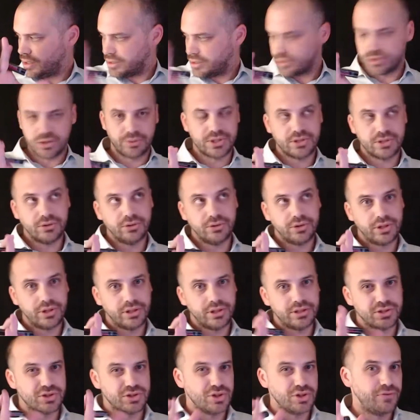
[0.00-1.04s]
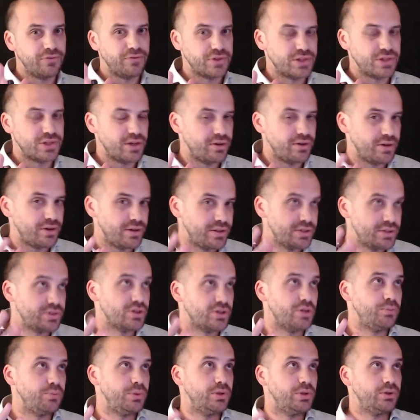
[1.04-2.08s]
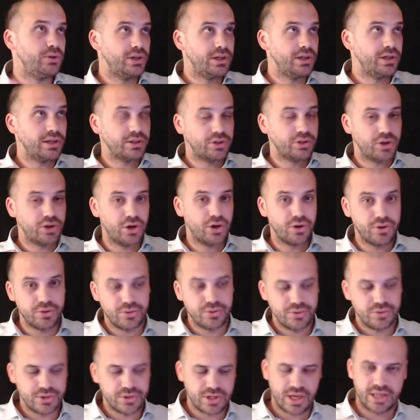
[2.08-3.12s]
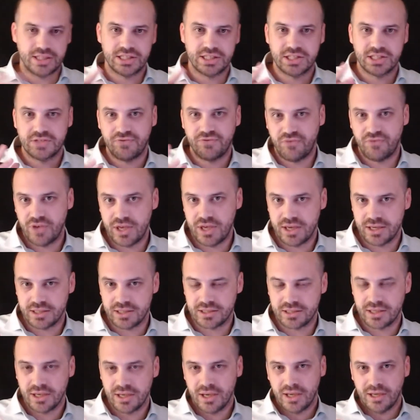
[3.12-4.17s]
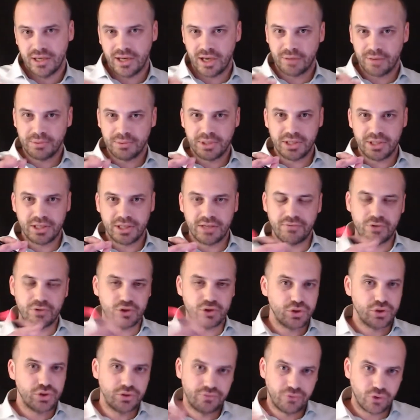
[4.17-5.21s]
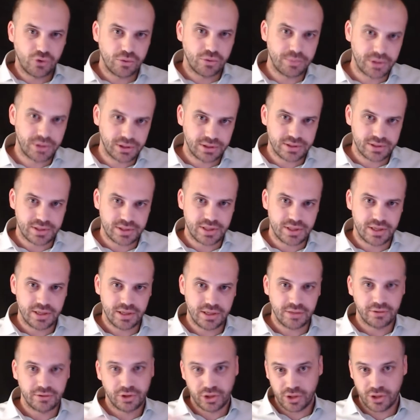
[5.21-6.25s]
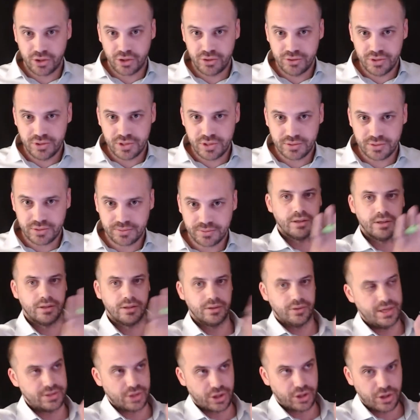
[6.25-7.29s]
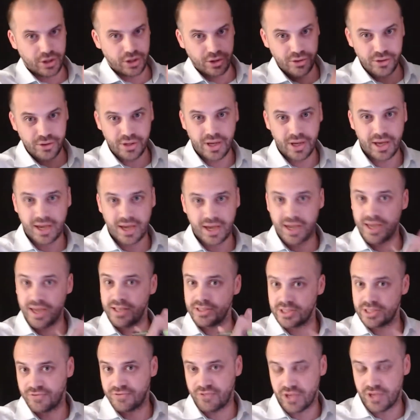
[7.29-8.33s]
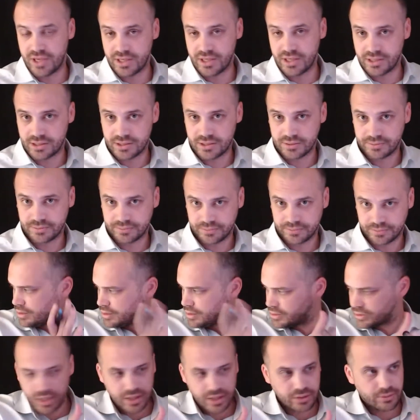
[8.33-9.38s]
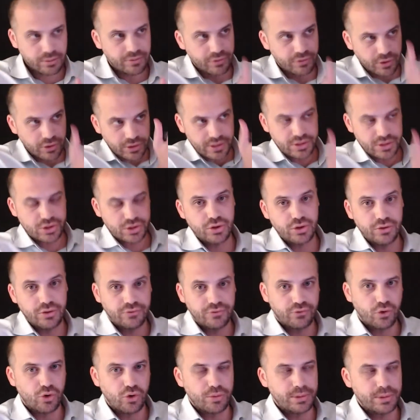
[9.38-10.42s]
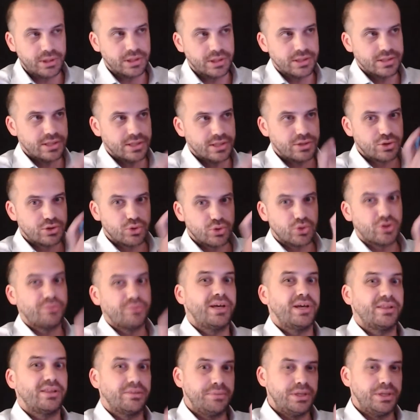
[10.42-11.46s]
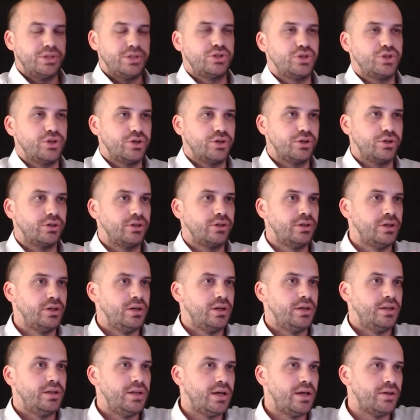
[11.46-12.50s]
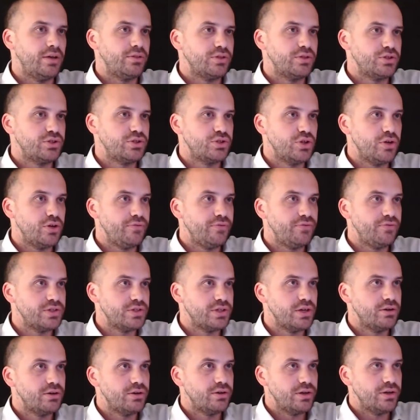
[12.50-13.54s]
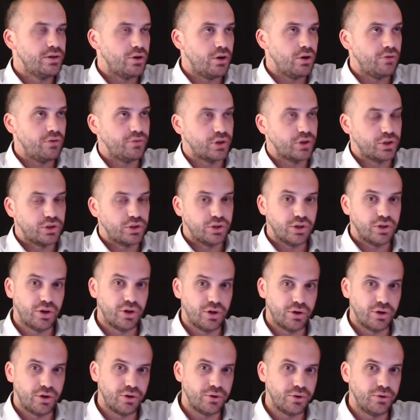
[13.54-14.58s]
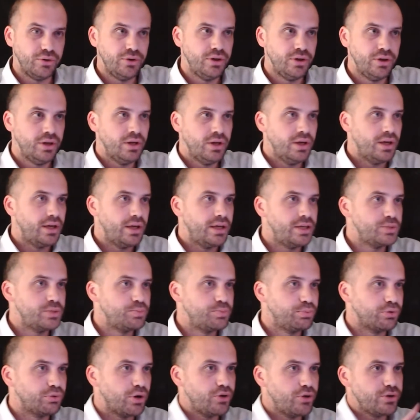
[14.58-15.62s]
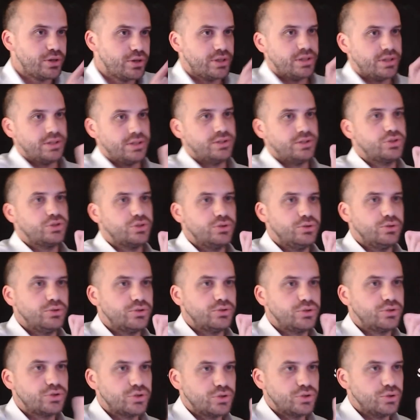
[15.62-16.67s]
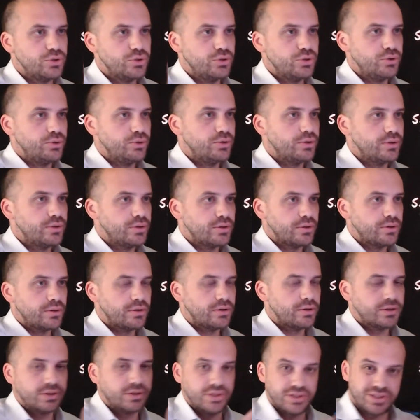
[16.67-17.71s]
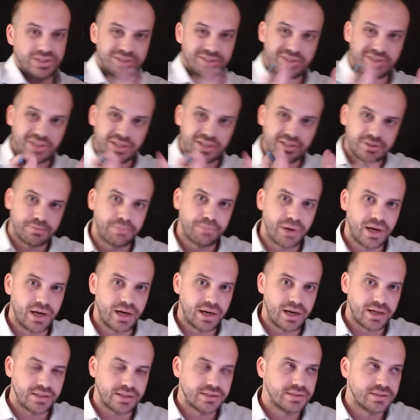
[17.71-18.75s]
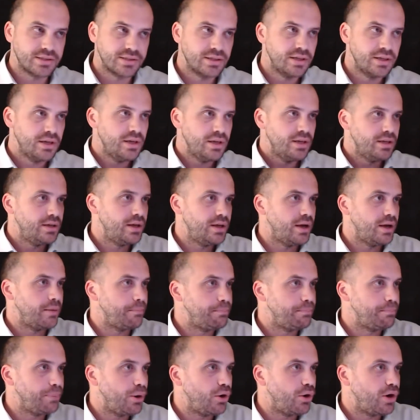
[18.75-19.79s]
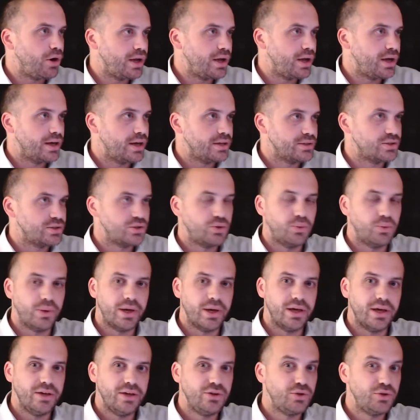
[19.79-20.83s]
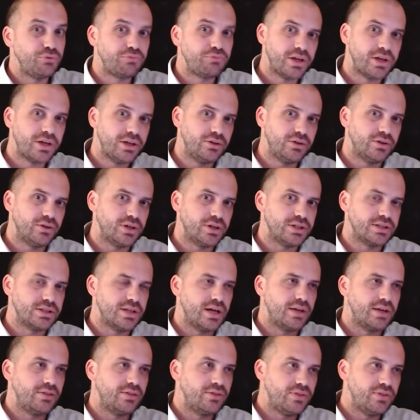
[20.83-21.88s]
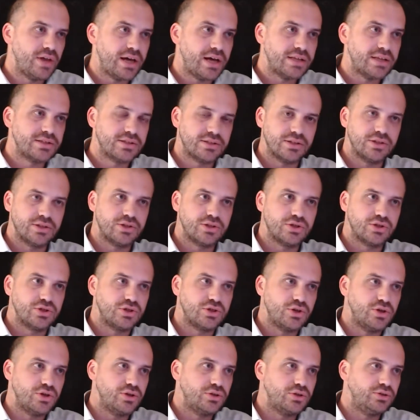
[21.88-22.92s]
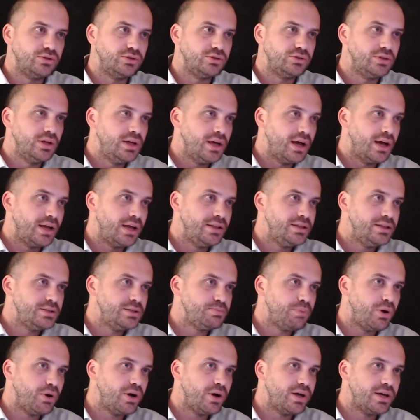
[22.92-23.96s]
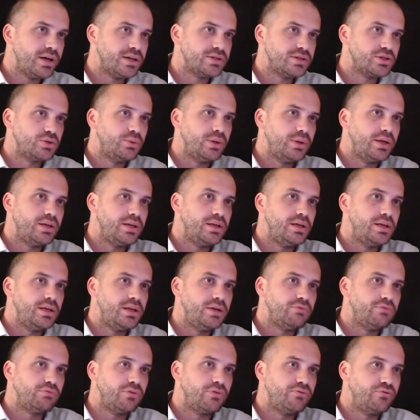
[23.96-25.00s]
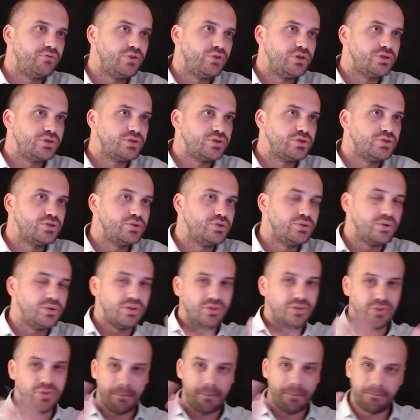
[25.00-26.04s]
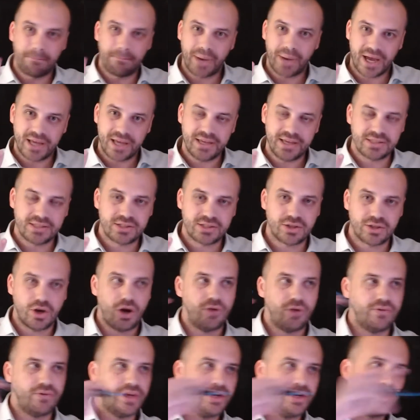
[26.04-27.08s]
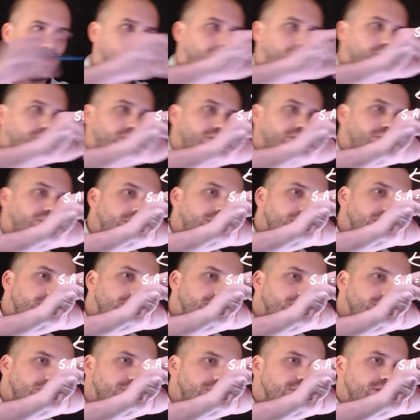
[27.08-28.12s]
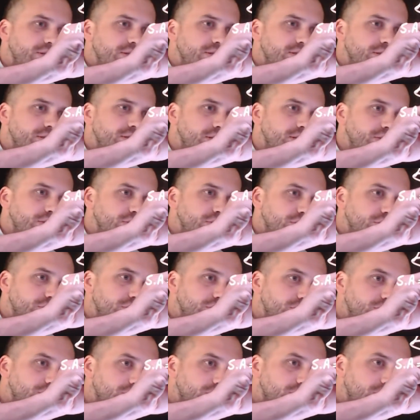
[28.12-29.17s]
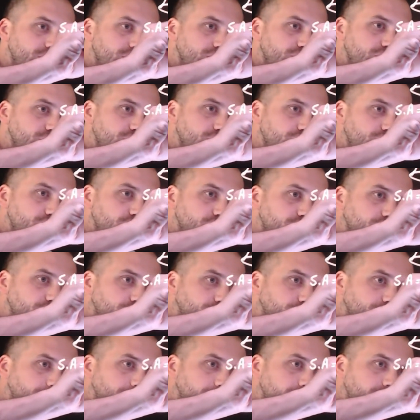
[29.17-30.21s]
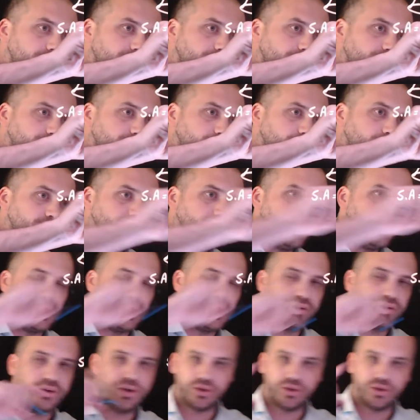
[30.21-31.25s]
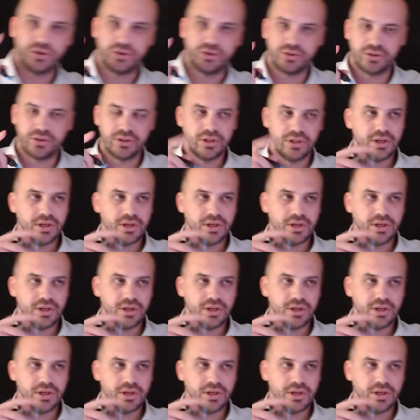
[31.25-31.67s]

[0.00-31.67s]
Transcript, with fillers: So we're still looking at surface area. This time we're looking at cones and spheres. Now I'm going to give you two formulas here. Cones, there's a cone, and spheres. So now that we've got these two formulas, let's talk about them in turn. Now the surface area of a cone is broken into two distinct parts. Now pi r squared, you recognize that. That's a circle. And this pi r squared here refers to the base of our cone. So this is just the circle part of our cone.